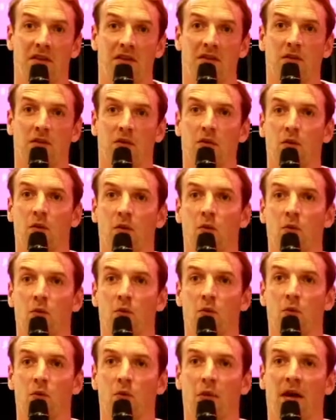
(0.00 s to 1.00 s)
So
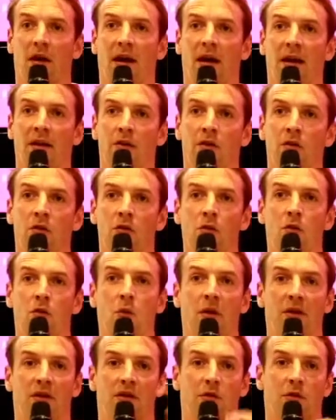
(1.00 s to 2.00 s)
I knew
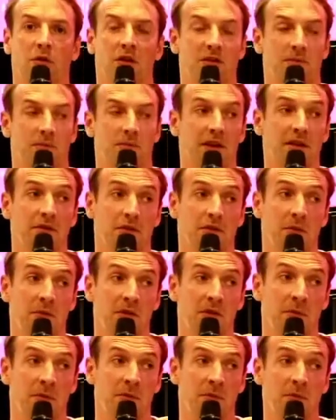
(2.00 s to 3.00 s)
what to expect from
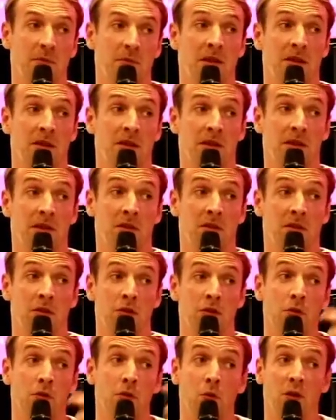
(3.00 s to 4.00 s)
him, and he
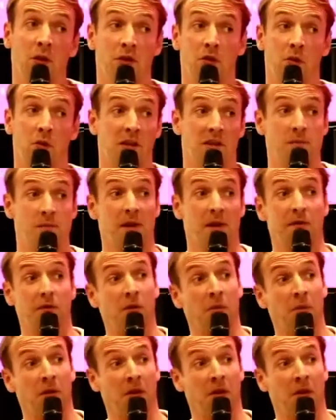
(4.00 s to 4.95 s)
knew what to expect from me.